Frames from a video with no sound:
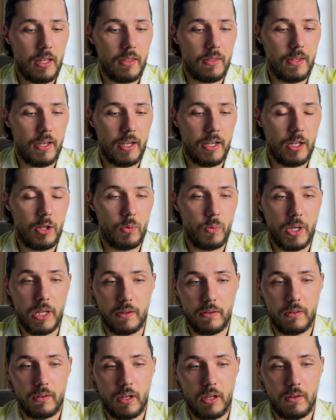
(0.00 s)
Then we
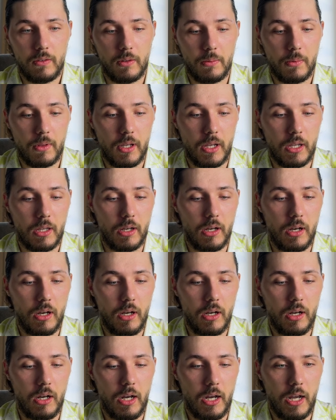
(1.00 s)
can say something like,
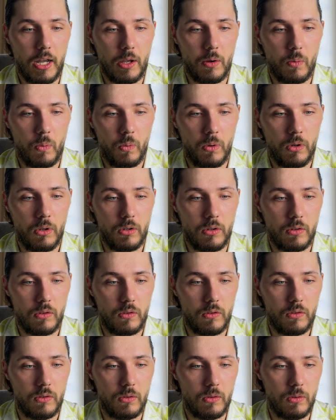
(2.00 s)
I want
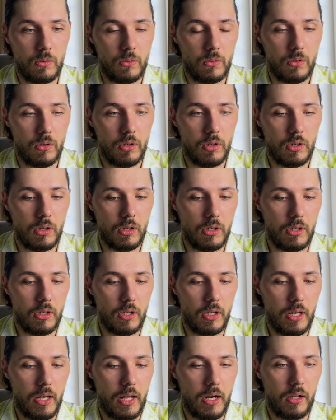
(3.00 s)
to
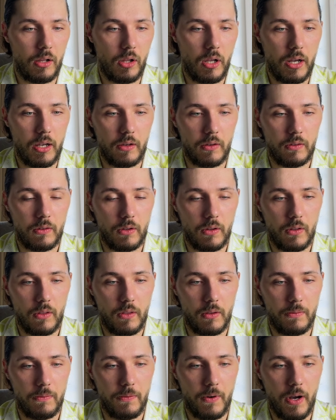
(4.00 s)
analyze
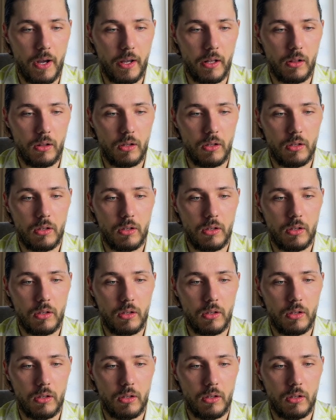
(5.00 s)
the file.